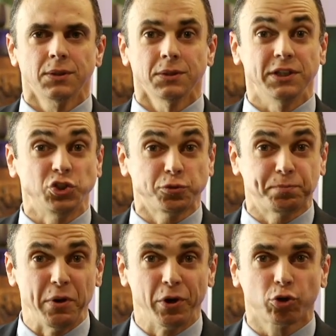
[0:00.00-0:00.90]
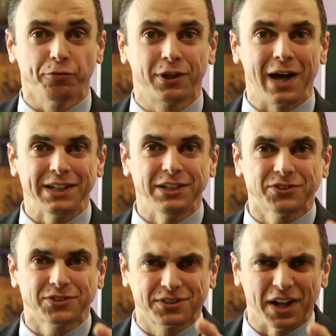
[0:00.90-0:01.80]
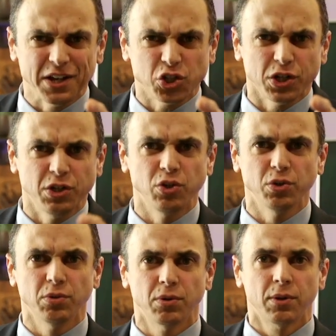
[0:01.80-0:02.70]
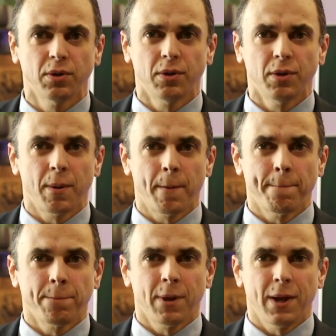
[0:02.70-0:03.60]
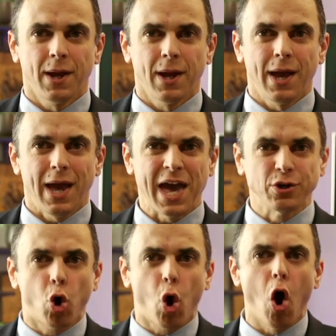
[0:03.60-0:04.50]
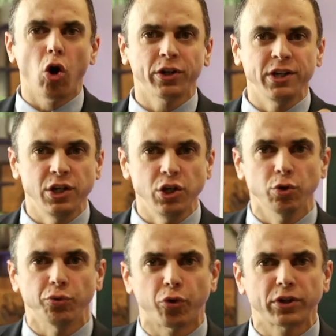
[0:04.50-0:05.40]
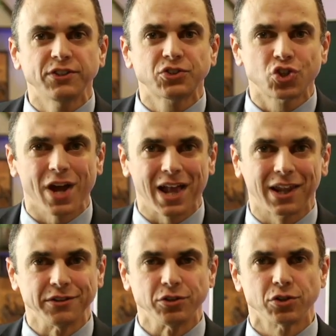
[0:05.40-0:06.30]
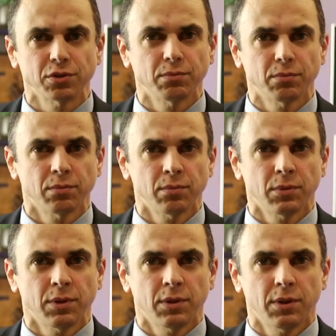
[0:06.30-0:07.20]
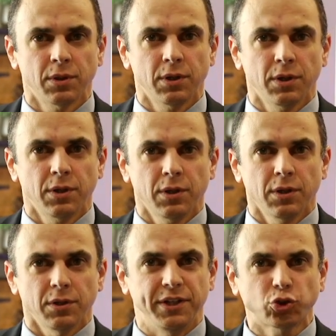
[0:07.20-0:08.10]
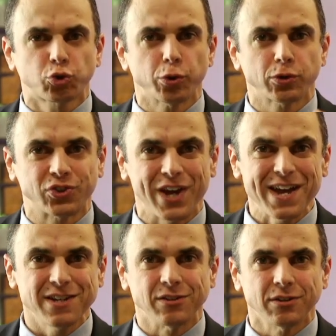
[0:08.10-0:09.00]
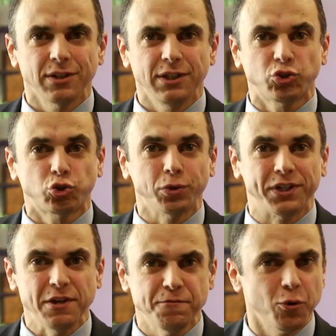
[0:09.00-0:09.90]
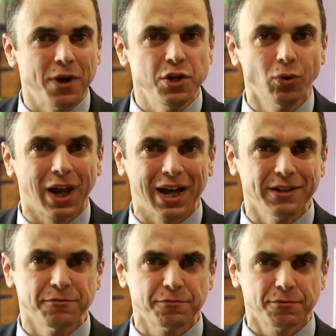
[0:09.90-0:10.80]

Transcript: the Spirit of God is touching you and calling you for this challenge. This crusade is to give you a new life.